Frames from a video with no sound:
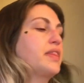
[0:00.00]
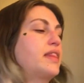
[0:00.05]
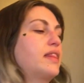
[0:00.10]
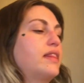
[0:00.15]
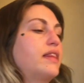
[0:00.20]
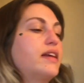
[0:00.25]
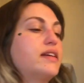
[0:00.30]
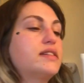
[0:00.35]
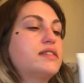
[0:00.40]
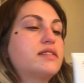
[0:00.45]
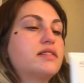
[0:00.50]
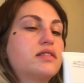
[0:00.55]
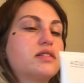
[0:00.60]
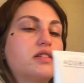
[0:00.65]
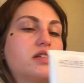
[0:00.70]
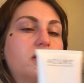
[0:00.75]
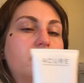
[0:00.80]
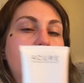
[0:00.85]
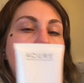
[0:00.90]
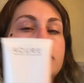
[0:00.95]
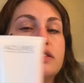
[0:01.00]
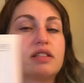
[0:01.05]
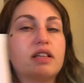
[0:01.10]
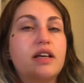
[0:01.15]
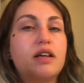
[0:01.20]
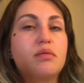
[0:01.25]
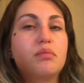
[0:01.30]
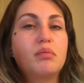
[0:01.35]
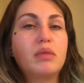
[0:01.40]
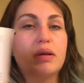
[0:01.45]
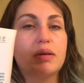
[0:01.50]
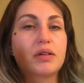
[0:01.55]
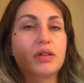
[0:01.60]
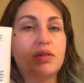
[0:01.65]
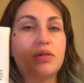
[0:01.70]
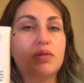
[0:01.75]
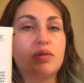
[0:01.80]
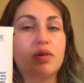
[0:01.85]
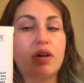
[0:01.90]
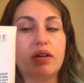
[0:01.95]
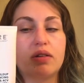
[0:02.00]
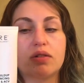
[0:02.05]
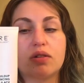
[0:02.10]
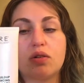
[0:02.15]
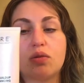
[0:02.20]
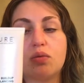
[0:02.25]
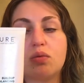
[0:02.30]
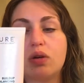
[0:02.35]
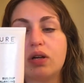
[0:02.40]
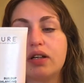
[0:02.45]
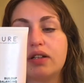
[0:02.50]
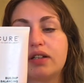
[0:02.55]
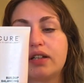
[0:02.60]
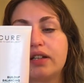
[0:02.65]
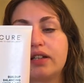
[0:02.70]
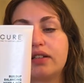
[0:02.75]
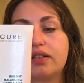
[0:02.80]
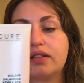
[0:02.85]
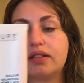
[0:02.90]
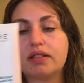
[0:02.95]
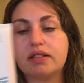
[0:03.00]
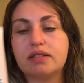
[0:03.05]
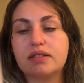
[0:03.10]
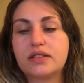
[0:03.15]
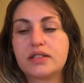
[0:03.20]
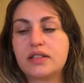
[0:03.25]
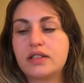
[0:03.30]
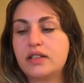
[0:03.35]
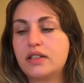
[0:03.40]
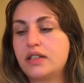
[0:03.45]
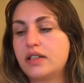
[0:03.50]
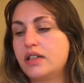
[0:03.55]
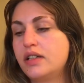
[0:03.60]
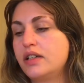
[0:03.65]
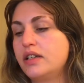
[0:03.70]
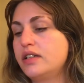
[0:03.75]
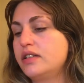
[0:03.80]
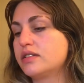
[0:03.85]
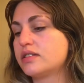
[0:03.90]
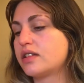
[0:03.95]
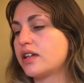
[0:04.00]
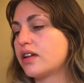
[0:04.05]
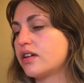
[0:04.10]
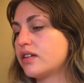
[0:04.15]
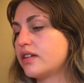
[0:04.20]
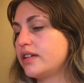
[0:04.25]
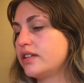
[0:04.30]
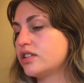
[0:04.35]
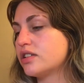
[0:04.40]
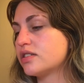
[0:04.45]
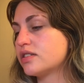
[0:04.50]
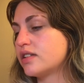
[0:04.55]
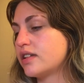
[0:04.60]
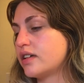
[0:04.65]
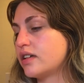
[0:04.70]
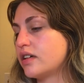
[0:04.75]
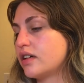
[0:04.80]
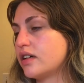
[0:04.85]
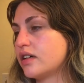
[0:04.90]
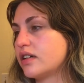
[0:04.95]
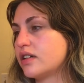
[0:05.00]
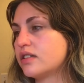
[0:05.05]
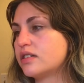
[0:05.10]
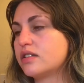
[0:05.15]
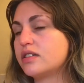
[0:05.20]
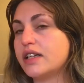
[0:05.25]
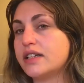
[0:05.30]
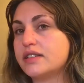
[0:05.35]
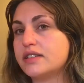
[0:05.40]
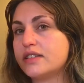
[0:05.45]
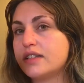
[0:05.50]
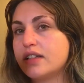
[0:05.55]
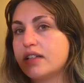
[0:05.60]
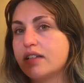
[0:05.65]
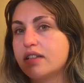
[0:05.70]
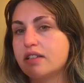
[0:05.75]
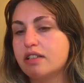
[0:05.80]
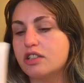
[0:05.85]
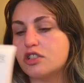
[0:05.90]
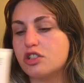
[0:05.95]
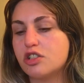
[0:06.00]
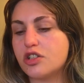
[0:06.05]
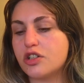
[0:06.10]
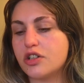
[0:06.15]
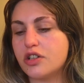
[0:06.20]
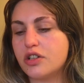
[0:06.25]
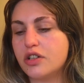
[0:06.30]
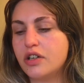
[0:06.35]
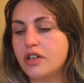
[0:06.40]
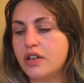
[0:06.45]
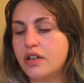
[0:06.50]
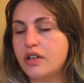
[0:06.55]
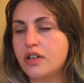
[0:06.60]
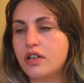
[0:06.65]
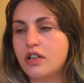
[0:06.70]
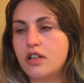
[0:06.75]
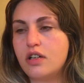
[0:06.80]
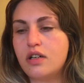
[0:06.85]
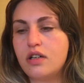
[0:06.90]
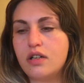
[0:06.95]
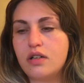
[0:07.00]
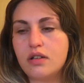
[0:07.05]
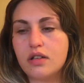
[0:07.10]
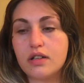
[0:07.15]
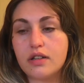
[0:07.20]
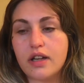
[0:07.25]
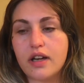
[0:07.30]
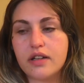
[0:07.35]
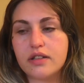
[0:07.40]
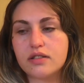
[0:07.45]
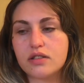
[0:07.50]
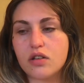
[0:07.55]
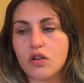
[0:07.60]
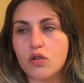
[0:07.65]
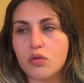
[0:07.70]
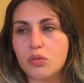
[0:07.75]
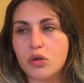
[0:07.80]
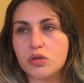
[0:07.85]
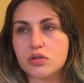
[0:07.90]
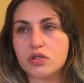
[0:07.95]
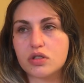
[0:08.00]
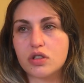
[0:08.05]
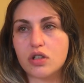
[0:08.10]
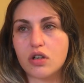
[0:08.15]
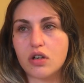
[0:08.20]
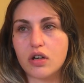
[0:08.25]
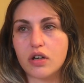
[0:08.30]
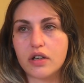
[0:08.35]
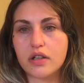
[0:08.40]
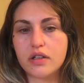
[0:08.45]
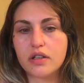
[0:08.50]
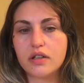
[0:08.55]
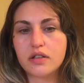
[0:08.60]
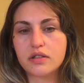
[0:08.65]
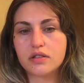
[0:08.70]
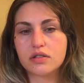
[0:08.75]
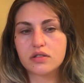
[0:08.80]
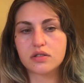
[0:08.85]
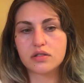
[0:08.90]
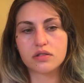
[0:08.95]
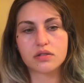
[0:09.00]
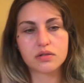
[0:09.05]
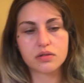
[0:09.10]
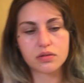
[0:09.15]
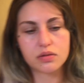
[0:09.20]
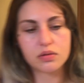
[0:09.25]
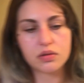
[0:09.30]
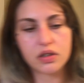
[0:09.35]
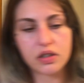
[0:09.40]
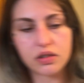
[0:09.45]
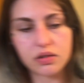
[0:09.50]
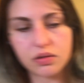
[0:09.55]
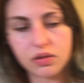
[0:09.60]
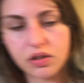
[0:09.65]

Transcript: This is a miracle. I don't know what the hell it is. It's literally just like a cleansing conditioner. That is almost gone, so I don't